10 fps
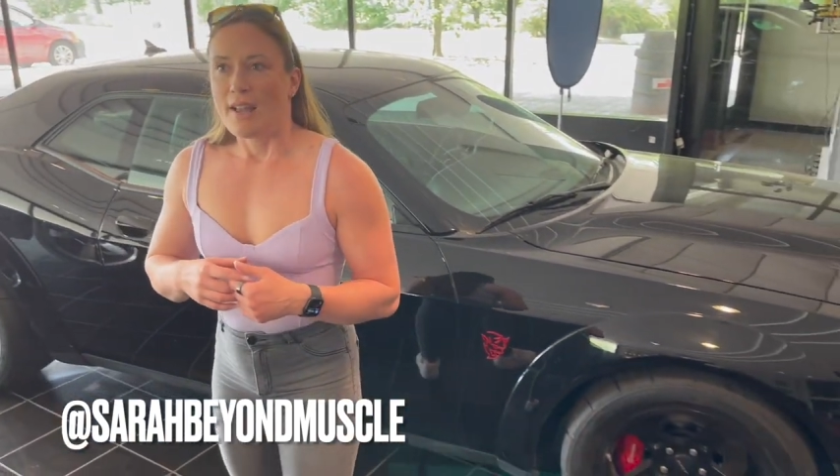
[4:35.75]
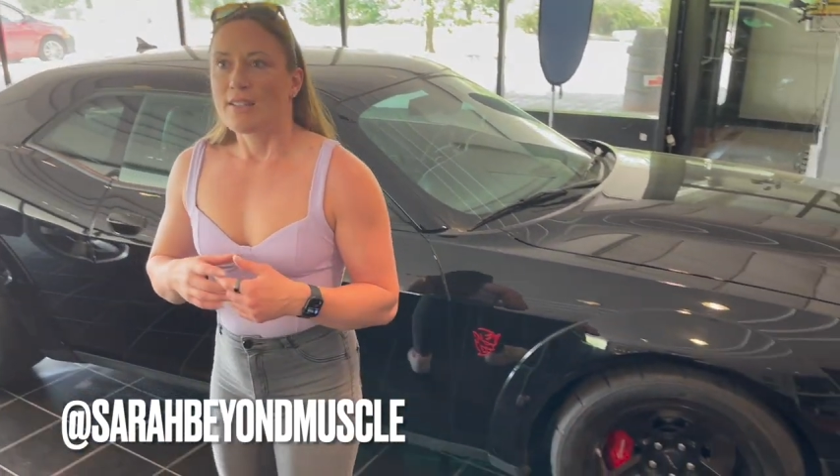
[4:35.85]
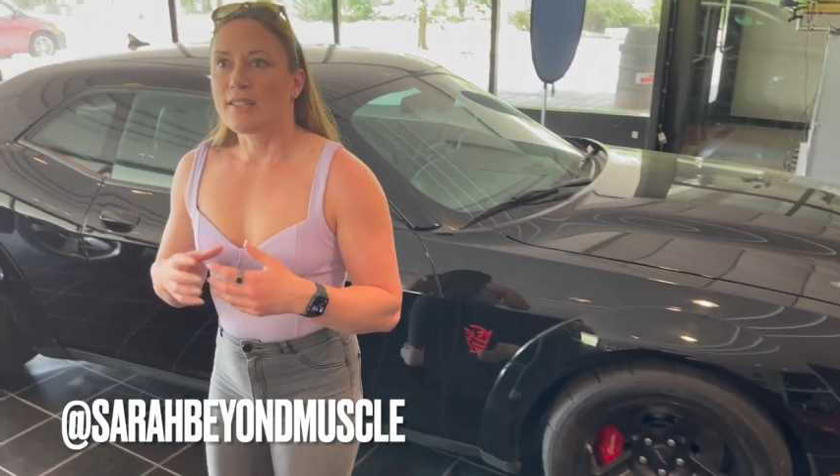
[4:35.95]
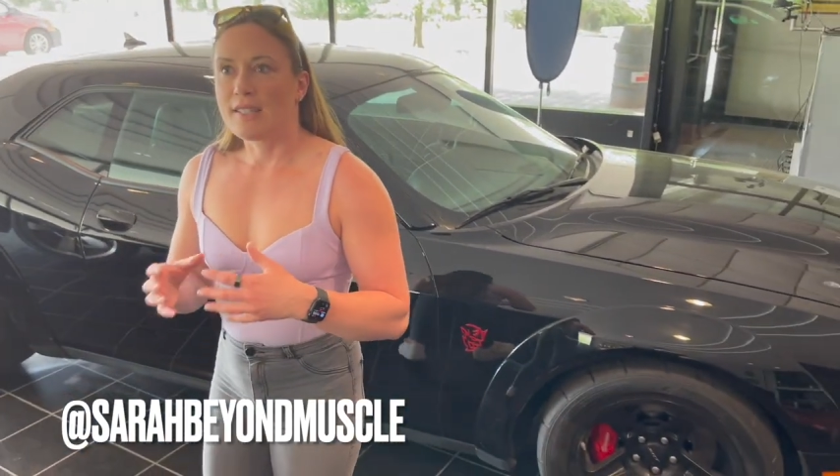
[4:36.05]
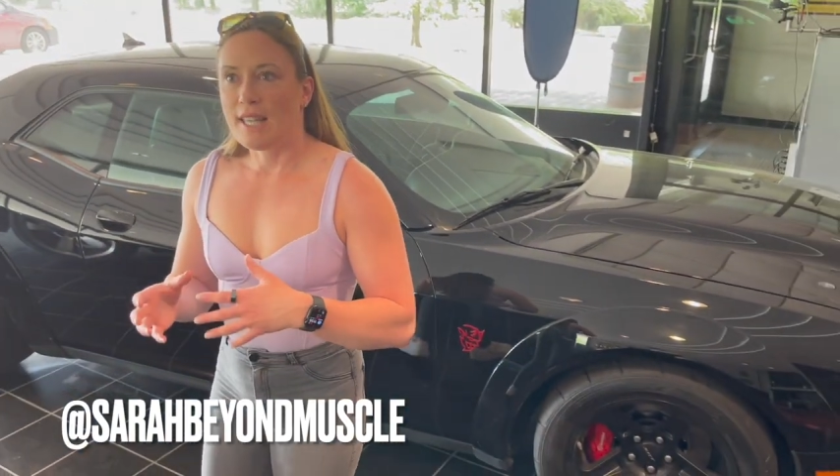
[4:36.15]

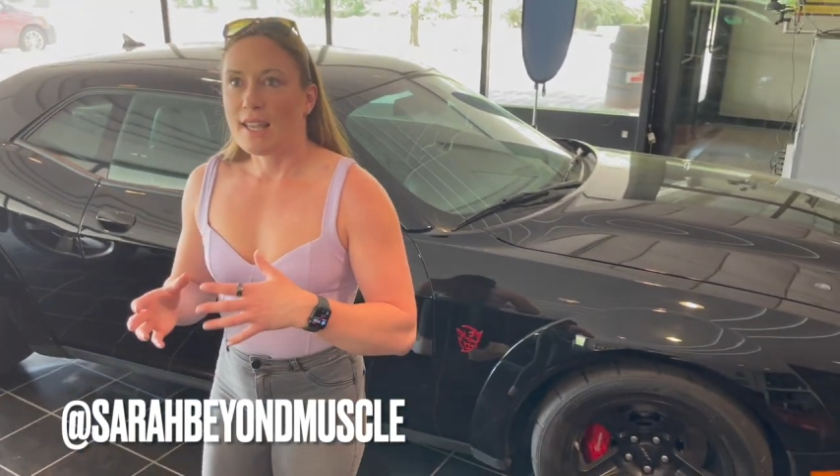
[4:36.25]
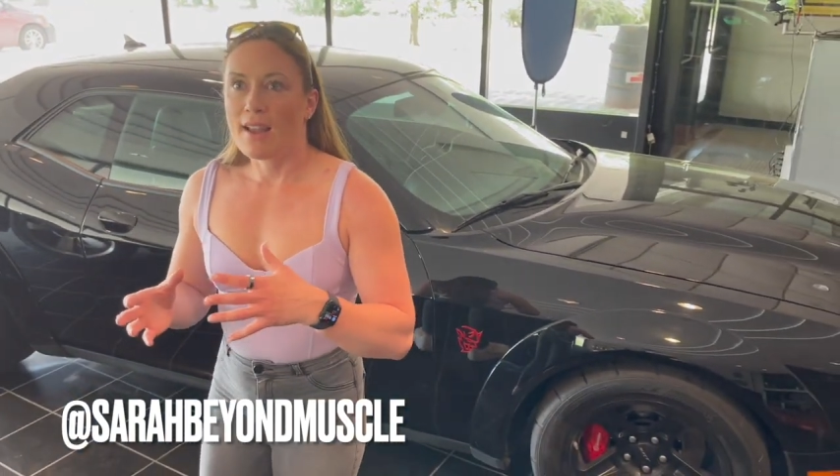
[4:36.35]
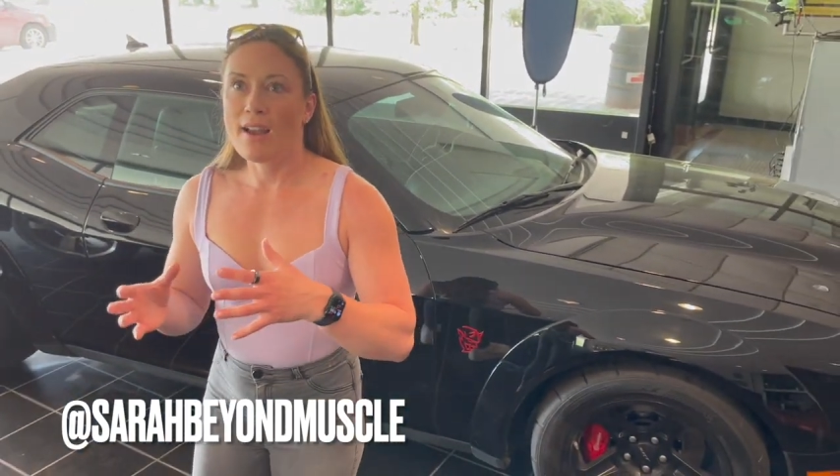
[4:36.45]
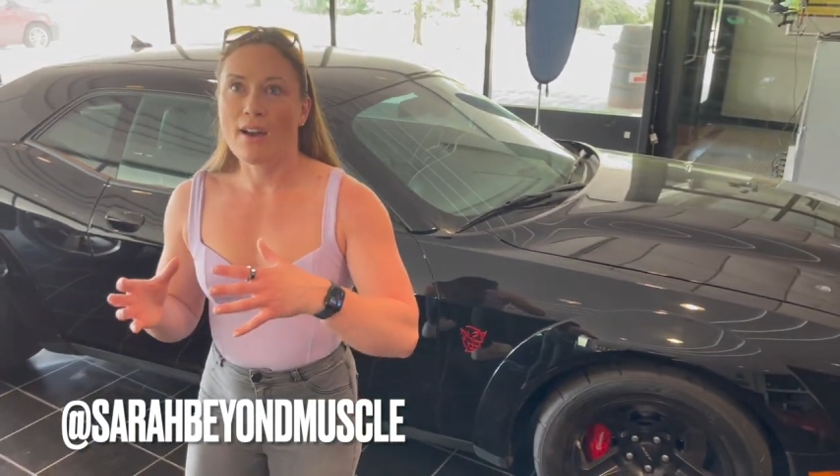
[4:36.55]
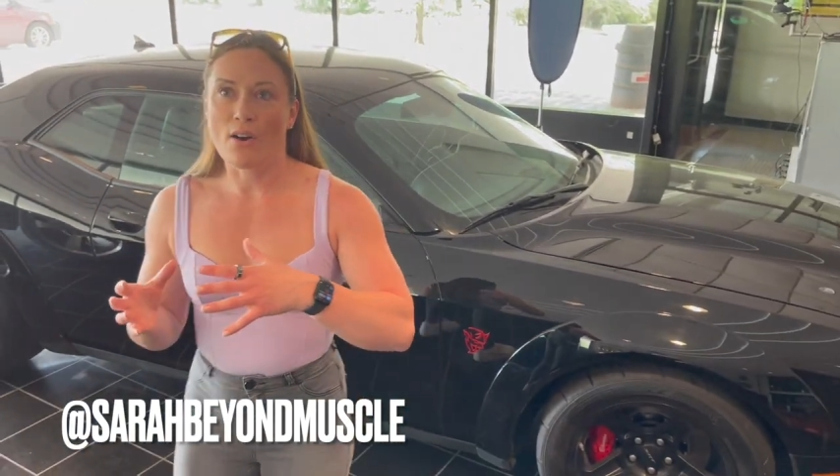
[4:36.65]
to
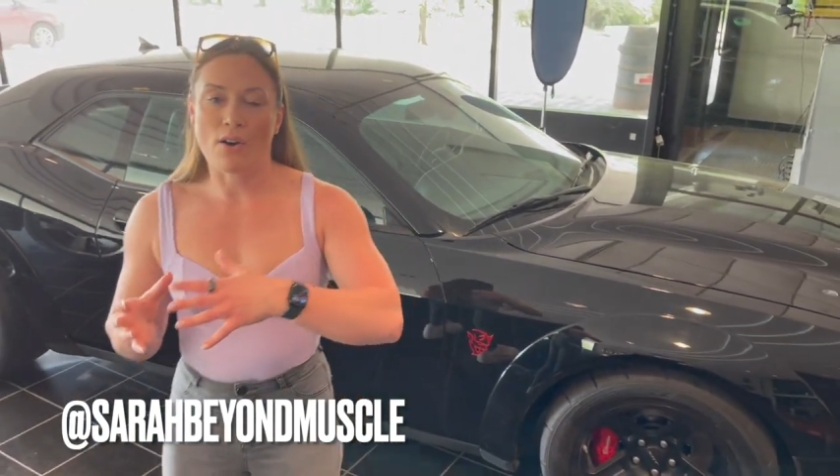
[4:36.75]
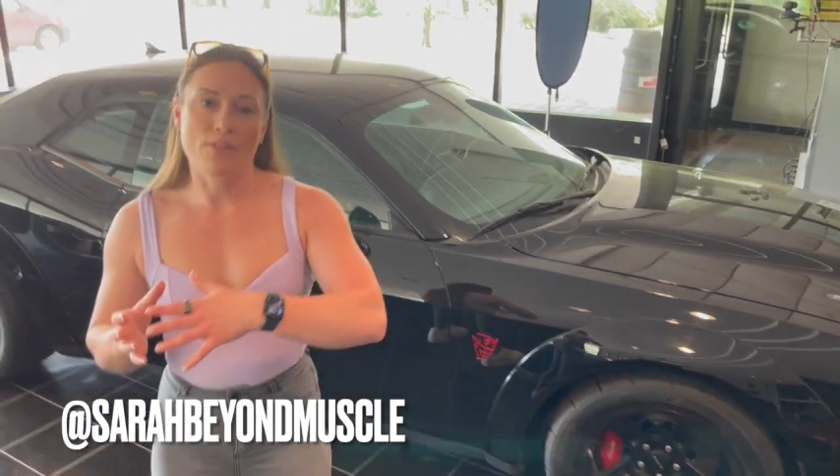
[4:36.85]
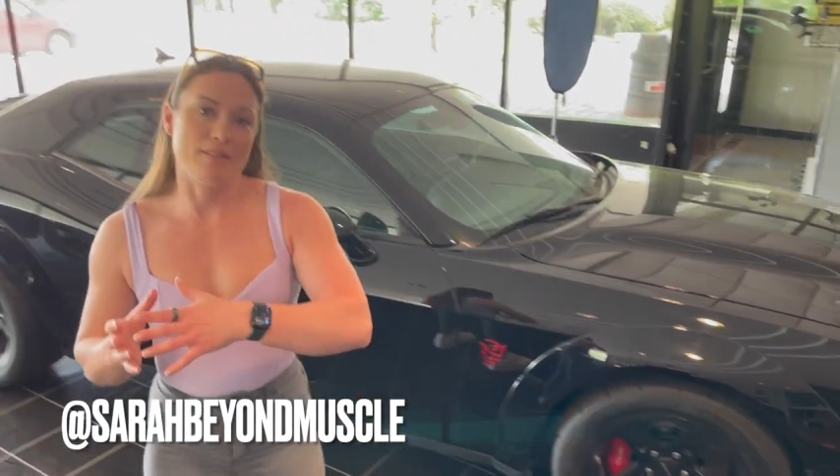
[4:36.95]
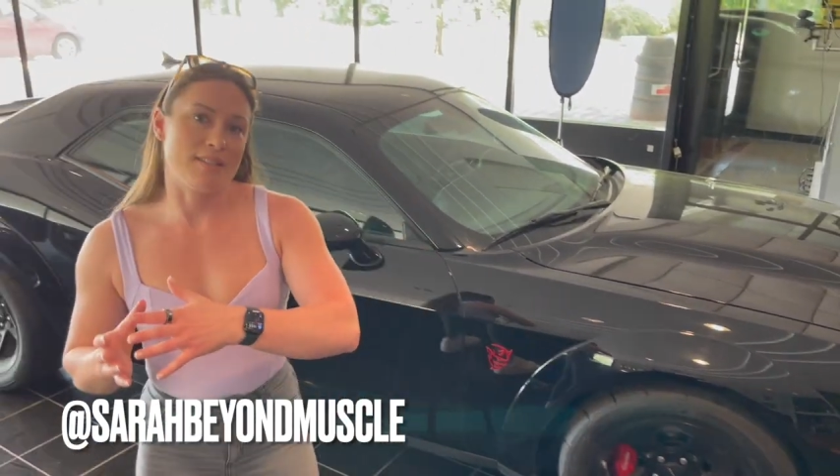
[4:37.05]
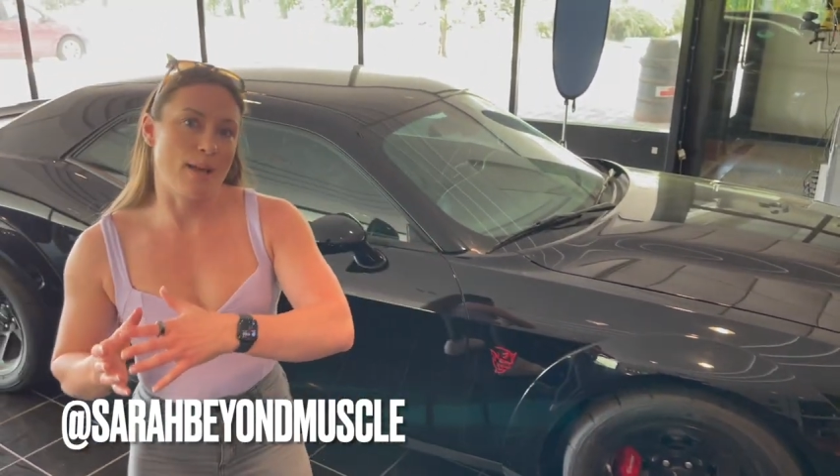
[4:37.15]
see
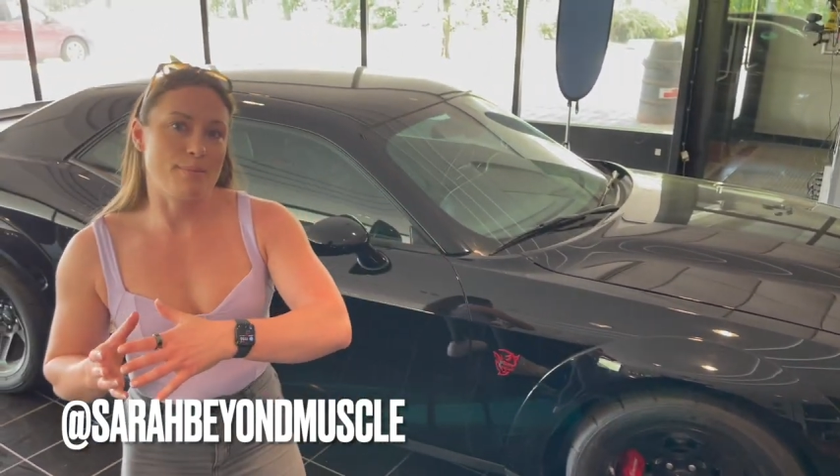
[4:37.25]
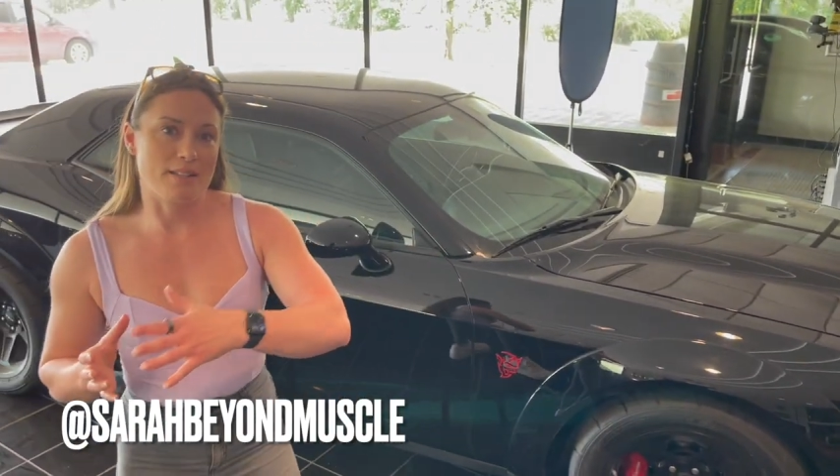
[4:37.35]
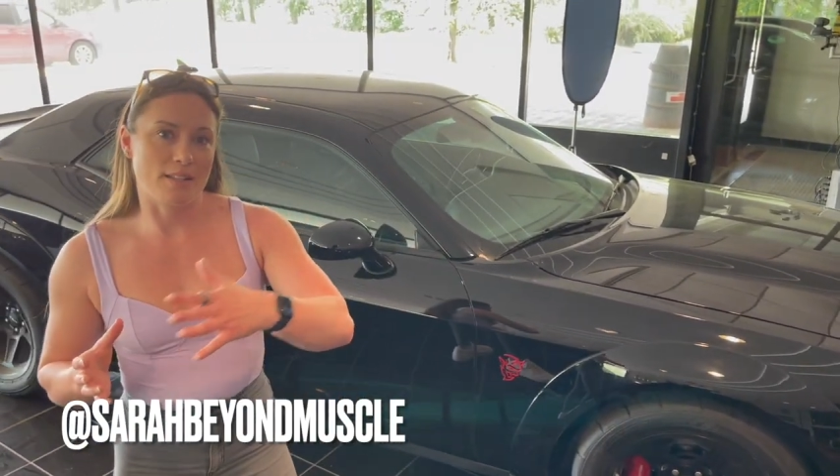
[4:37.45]
all the steps